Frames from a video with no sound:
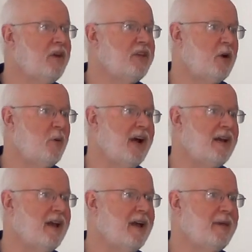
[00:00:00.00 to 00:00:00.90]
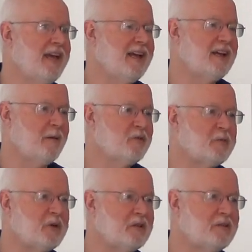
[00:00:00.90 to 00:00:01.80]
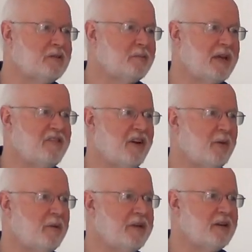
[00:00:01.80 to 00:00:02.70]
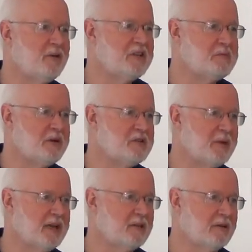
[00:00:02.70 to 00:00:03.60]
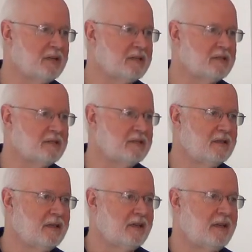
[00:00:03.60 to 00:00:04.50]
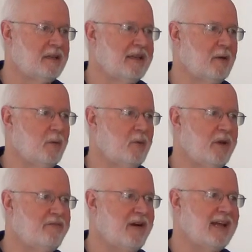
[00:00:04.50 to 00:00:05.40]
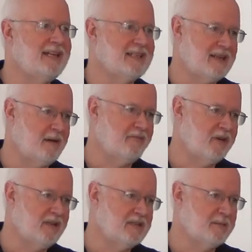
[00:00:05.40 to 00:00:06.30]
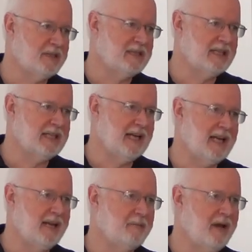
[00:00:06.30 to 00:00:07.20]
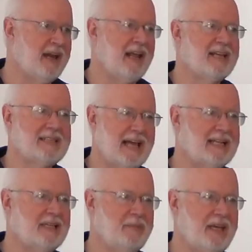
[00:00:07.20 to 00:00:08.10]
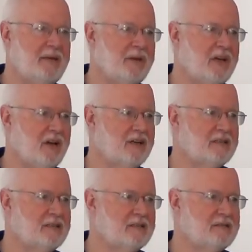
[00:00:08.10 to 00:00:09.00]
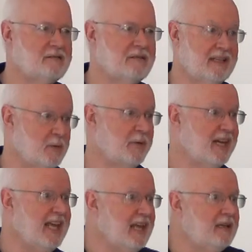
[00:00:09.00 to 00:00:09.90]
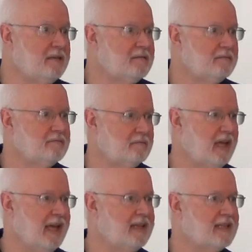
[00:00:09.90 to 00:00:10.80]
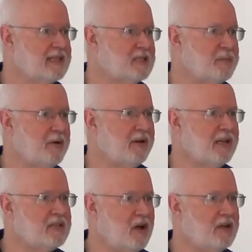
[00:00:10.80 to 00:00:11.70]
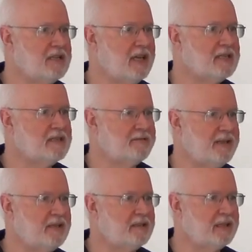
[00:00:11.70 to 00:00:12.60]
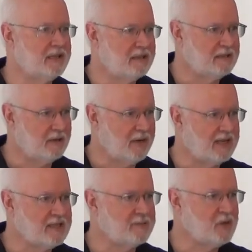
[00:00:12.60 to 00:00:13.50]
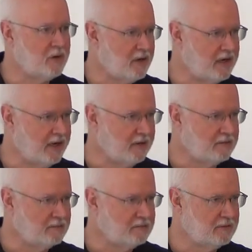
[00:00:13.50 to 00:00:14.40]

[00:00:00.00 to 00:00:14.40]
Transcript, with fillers: Well, you know what? Being uncomfortable may very well be the Holy Spirit speaking to us. Yeah. That when we find discomfort in something like that, it might exactly be because that's what we need. Mm -hmm. And that the Spirit is causing us to feel that, okay, something's going on here.